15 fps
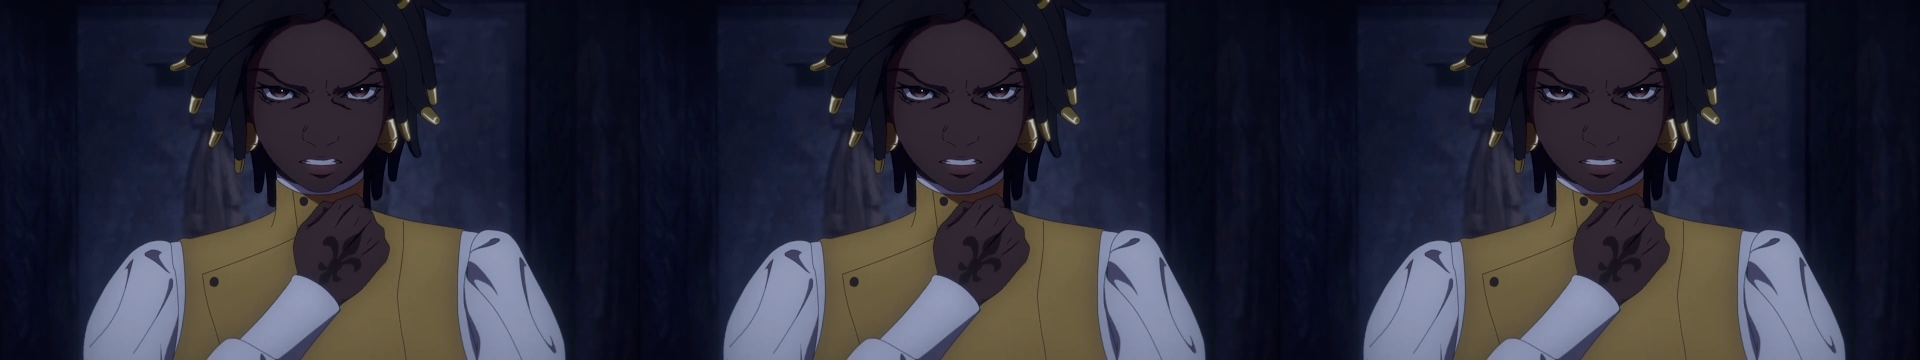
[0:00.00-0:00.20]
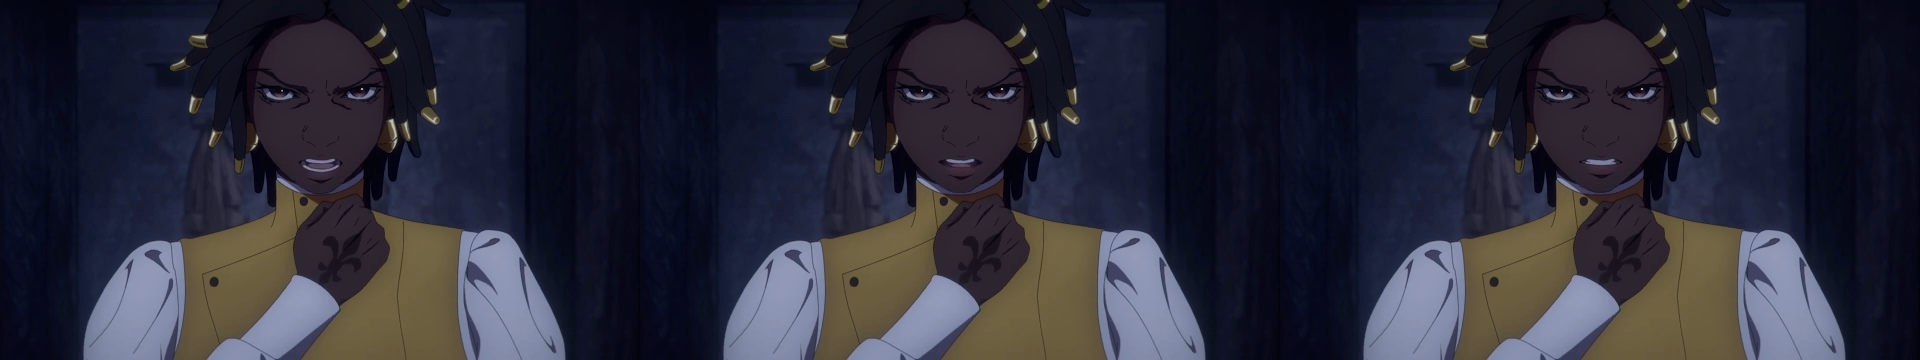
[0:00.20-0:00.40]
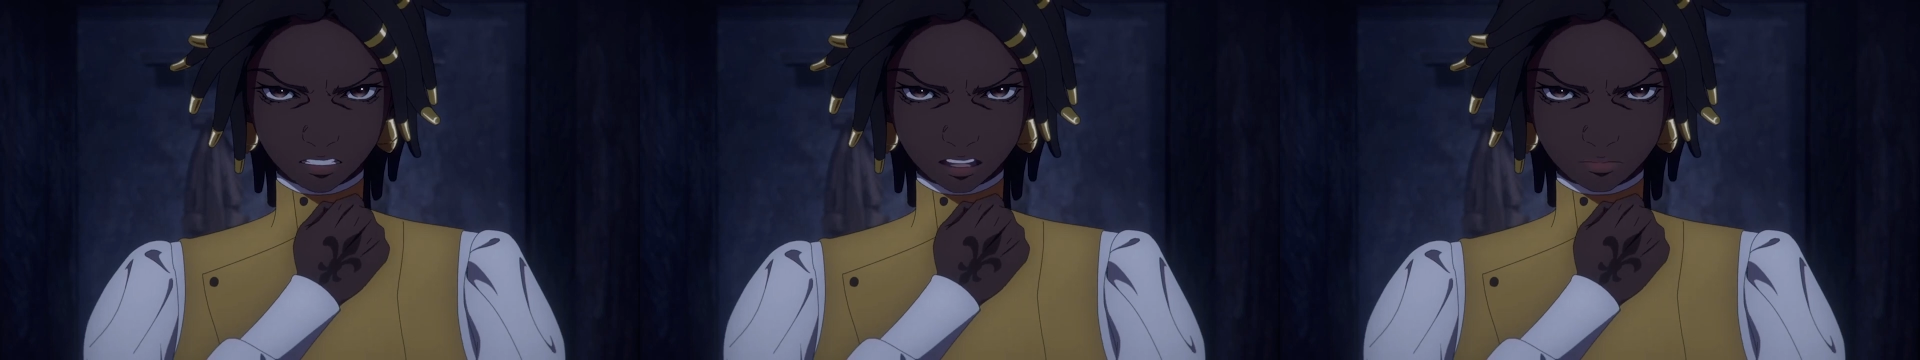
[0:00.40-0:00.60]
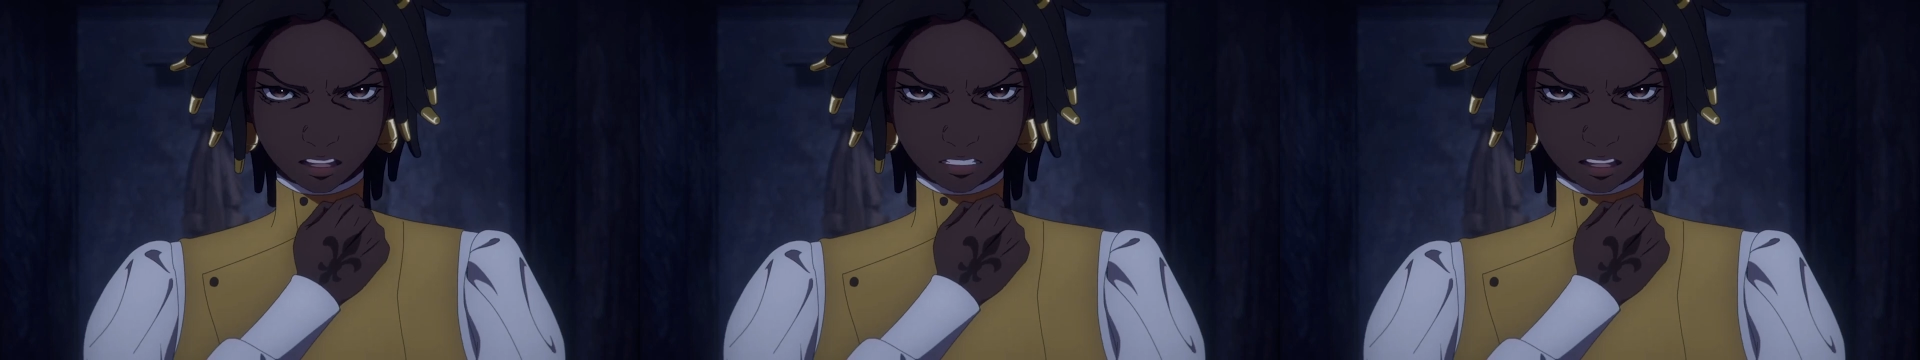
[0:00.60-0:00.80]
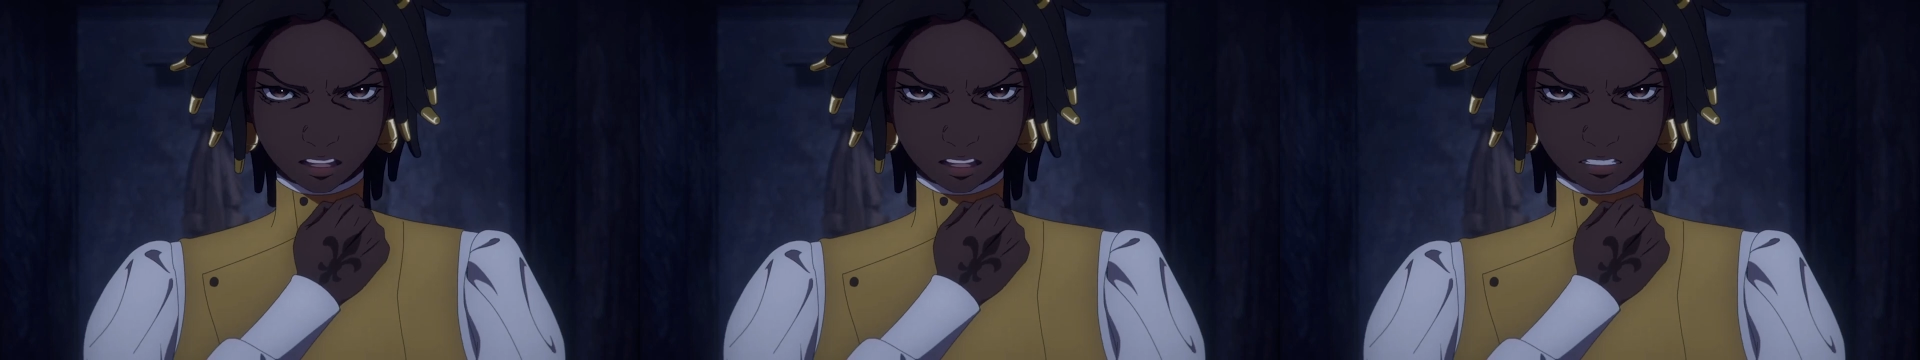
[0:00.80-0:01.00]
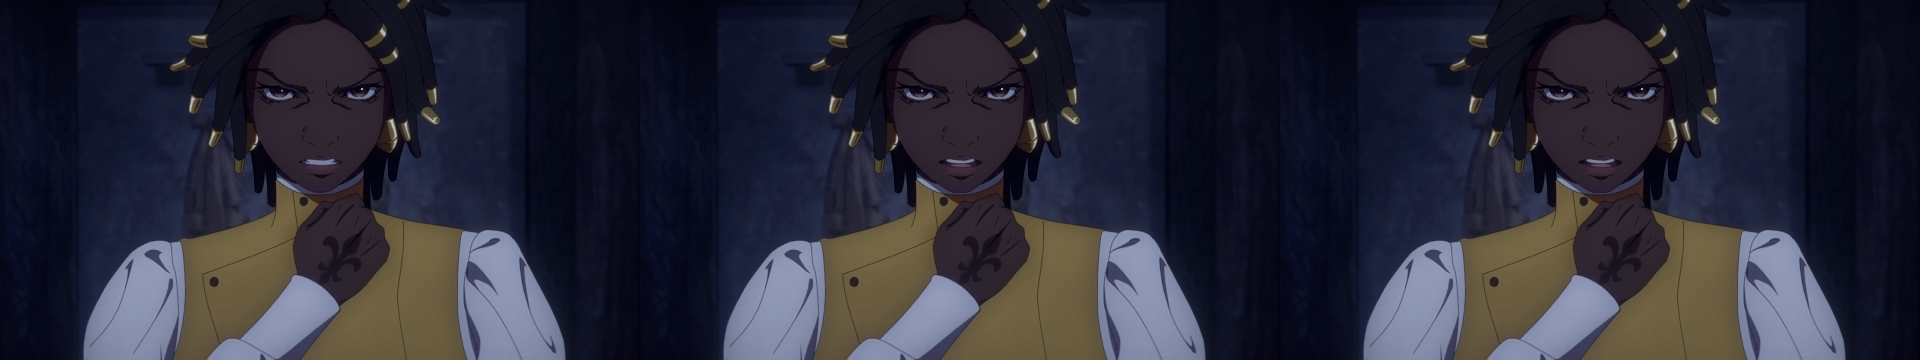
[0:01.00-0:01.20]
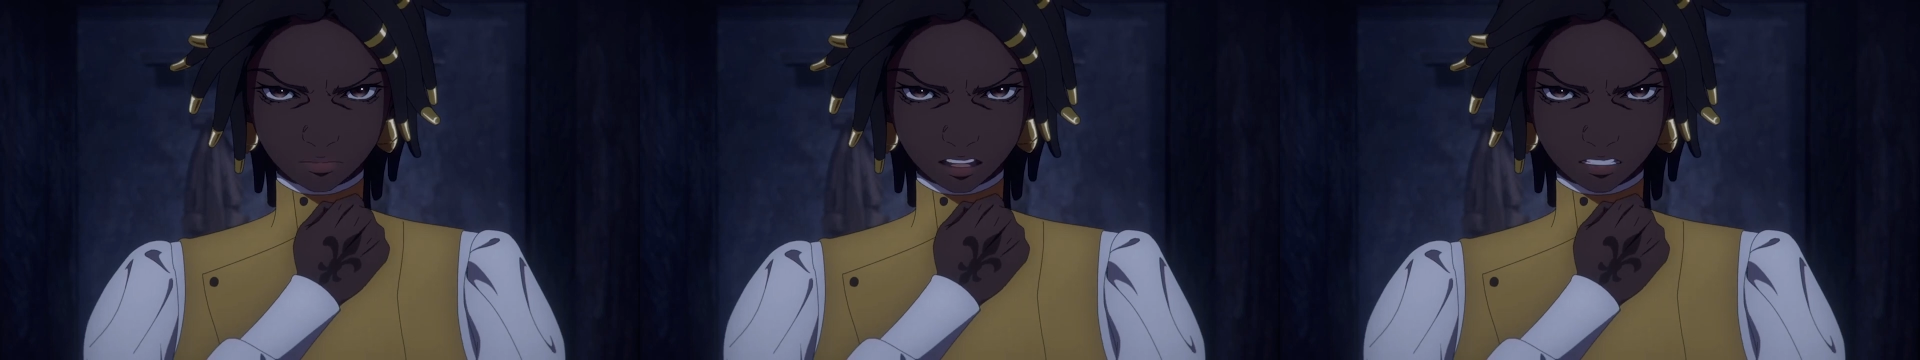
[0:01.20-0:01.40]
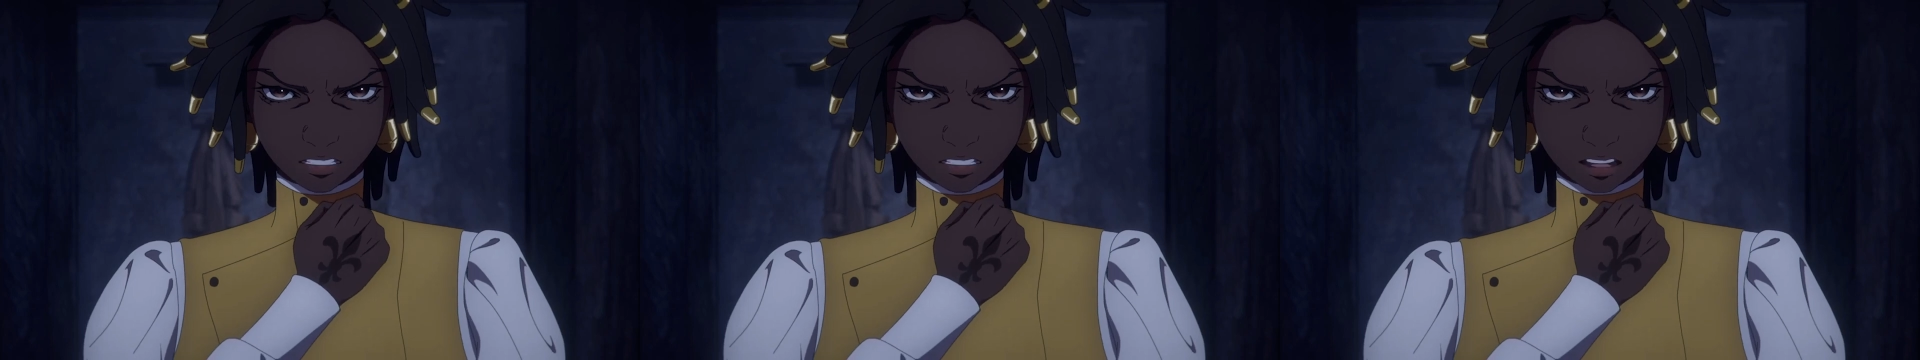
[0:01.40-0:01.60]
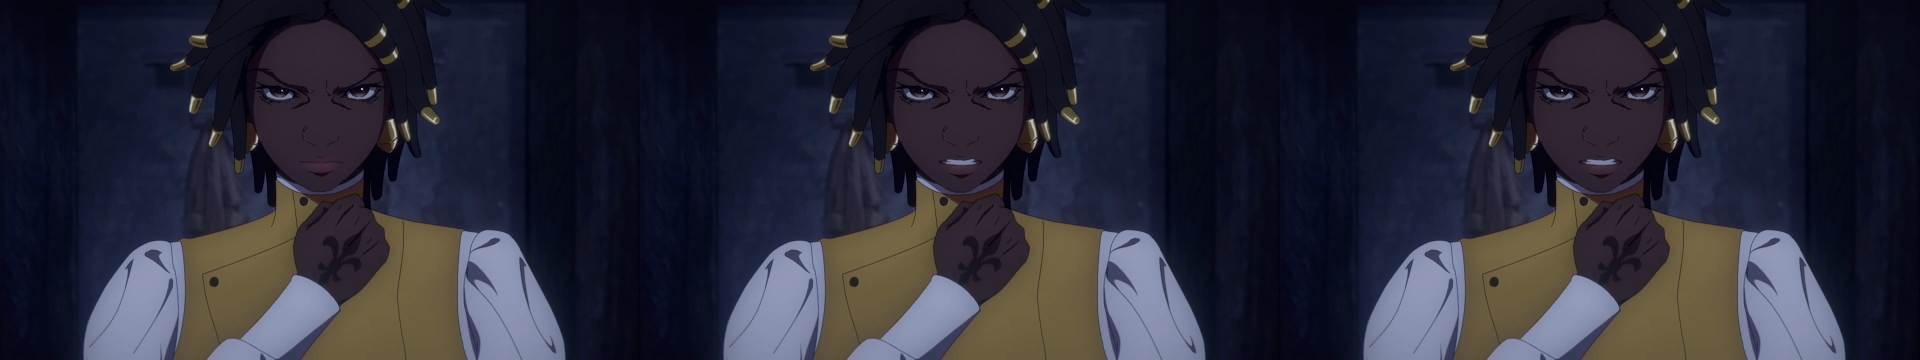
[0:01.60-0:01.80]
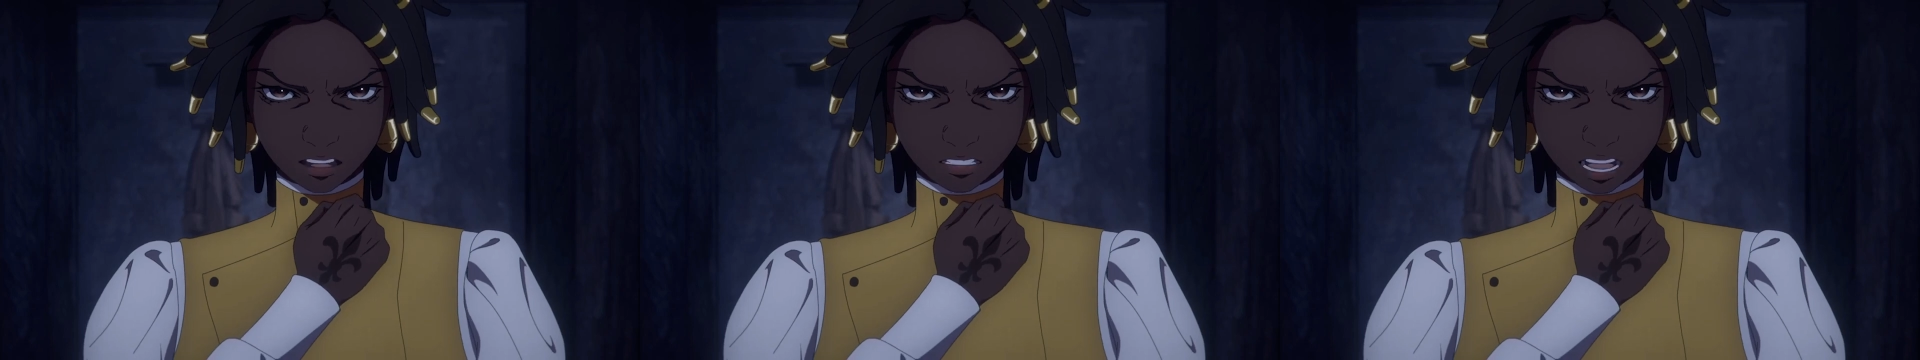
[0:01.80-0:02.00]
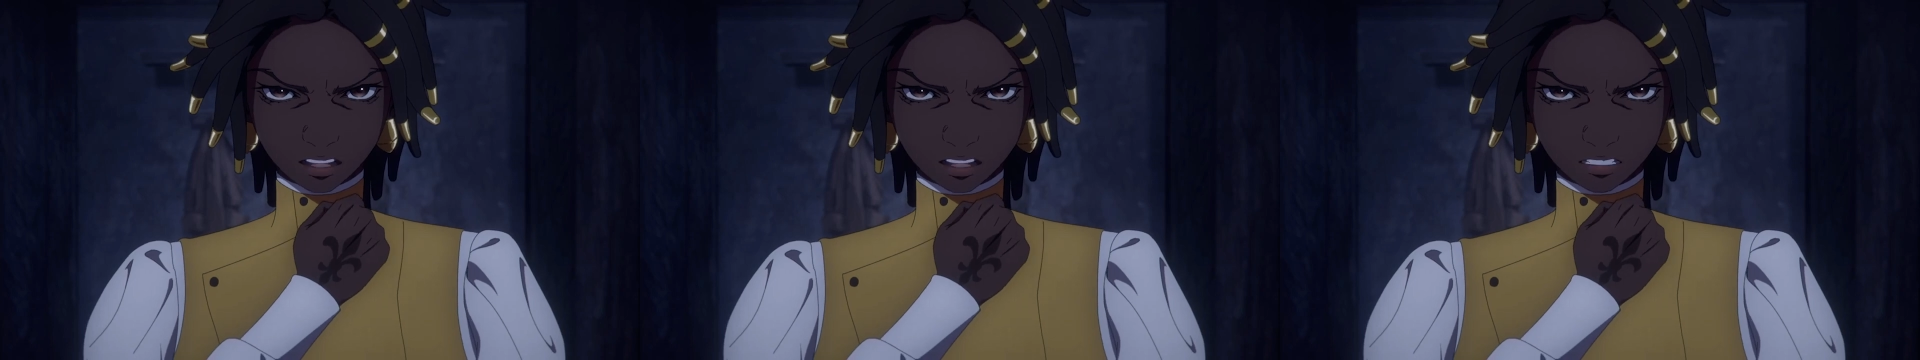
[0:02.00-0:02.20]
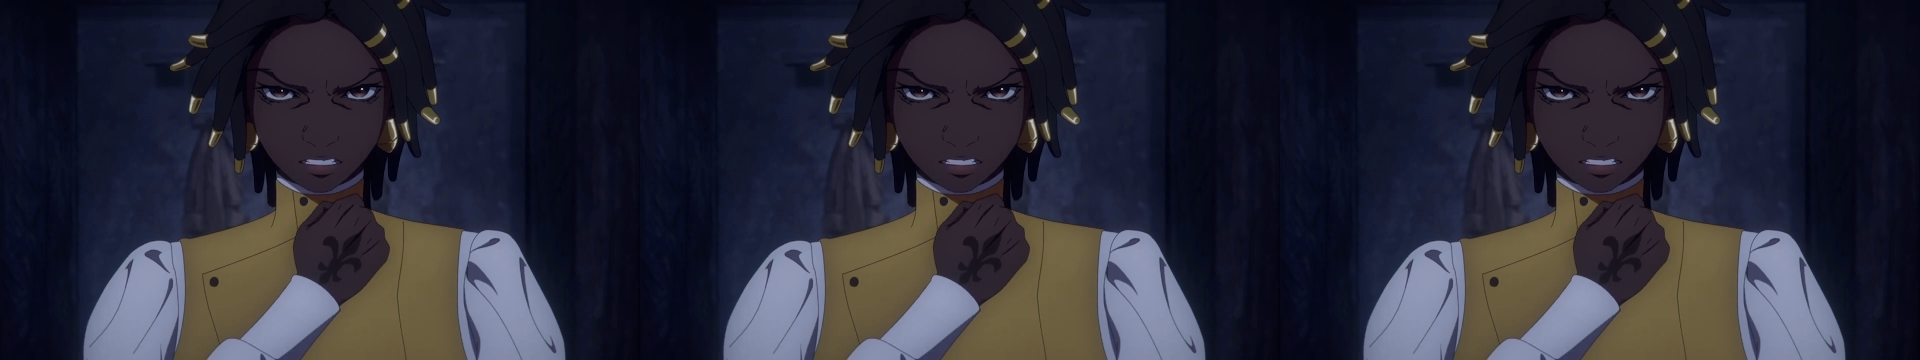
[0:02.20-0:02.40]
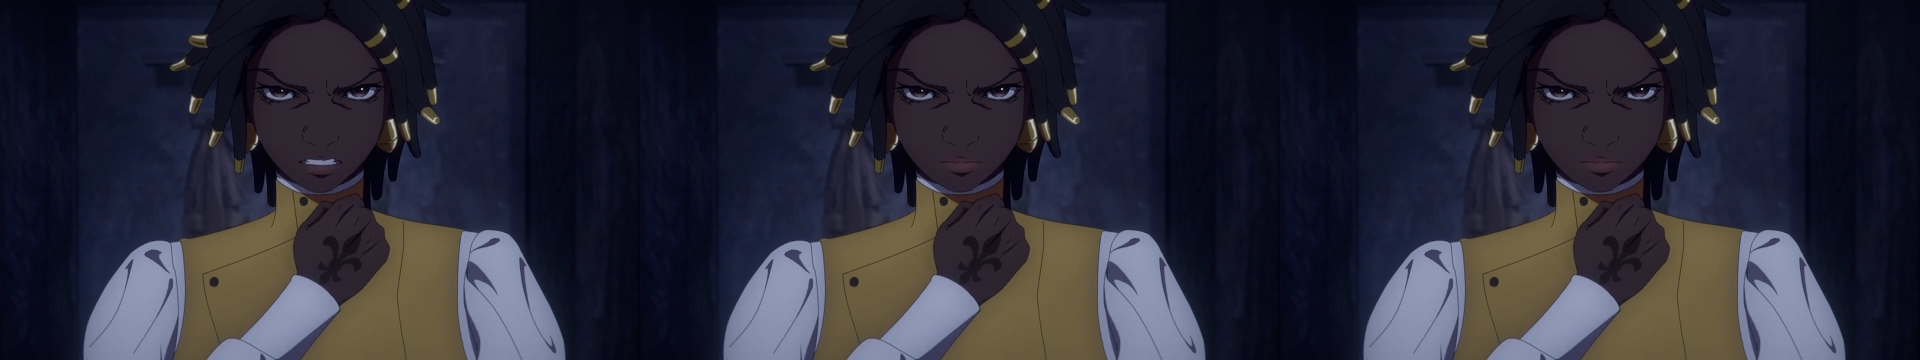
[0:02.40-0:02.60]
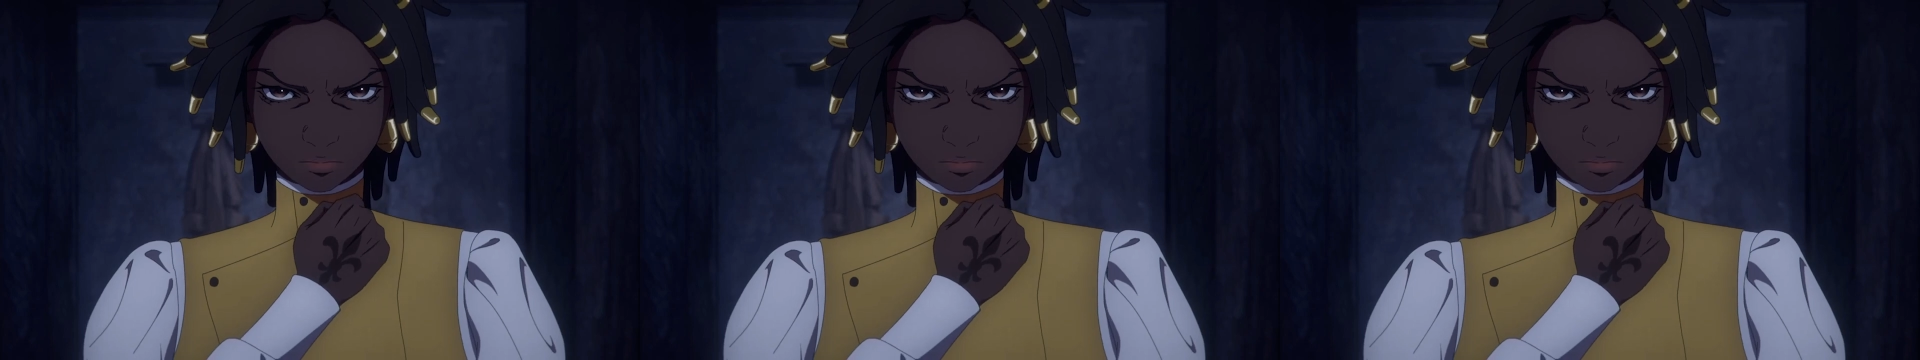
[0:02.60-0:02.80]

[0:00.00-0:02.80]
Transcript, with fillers: Richter was sidelined and became mostly the